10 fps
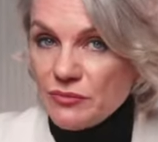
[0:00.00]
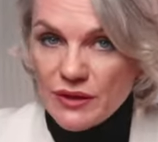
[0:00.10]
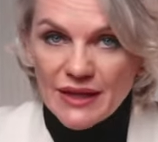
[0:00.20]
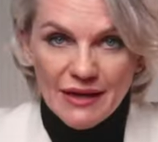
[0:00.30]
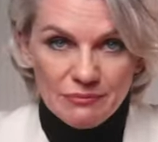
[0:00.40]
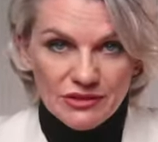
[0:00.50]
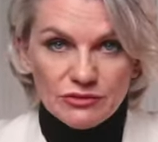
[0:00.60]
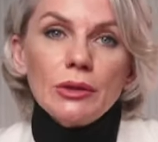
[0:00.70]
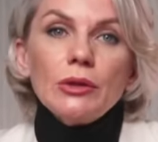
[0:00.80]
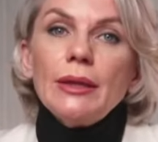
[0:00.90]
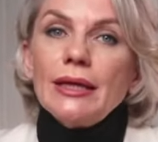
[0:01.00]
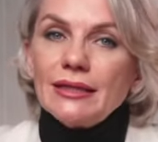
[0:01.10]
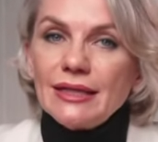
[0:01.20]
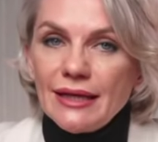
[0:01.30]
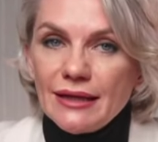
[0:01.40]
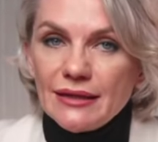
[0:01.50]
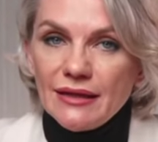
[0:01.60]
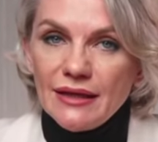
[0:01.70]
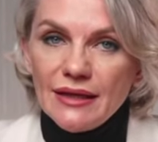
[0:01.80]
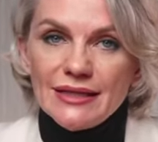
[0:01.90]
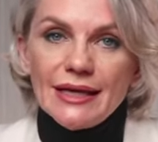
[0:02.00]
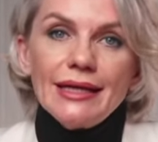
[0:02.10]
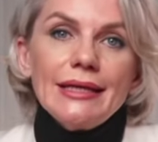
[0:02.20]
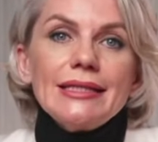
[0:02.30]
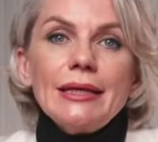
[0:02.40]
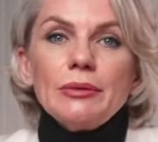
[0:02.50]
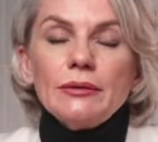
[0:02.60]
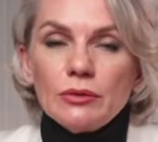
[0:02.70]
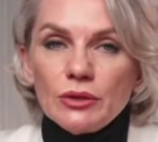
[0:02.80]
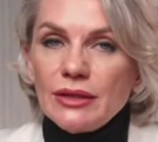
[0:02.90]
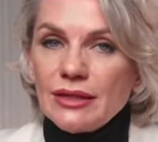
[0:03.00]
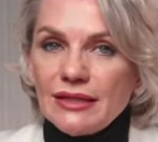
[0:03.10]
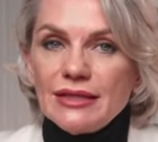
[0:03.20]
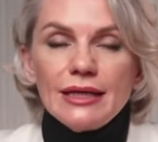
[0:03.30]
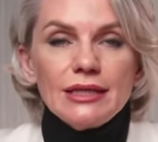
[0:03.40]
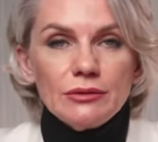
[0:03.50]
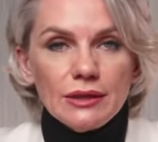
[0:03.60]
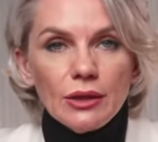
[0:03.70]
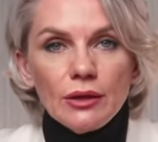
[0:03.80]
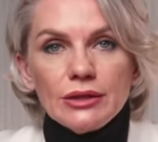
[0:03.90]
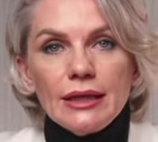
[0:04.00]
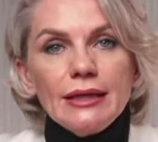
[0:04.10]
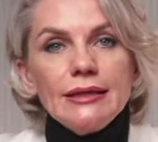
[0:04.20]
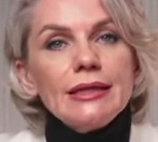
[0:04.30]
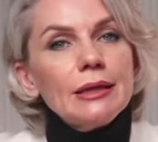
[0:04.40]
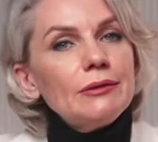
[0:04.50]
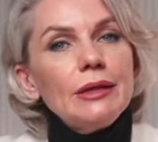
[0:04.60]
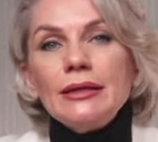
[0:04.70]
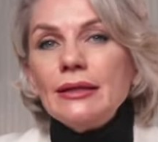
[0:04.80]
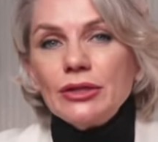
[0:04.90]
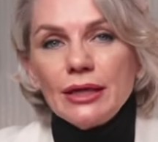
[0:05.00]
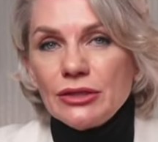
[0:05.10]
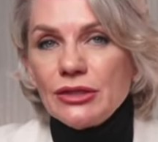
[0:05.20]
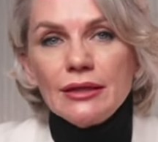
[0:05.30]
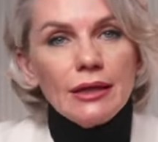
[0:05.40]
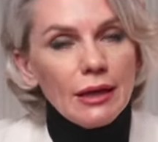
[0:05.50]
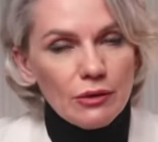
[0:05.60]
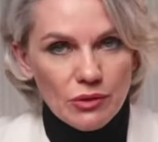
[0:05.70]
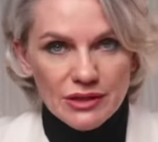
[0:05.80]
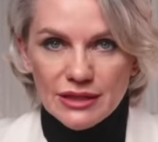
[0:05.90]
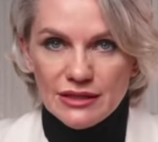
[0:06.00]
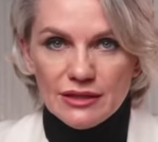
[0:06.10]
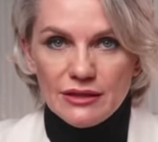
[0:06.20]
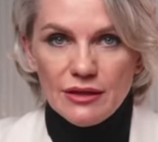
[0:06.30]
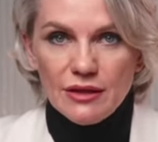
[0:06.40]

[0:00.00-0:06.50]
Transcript: what happens when you get a tan? Like I said before, the titanium dioxide itself doesn't change its color when heated.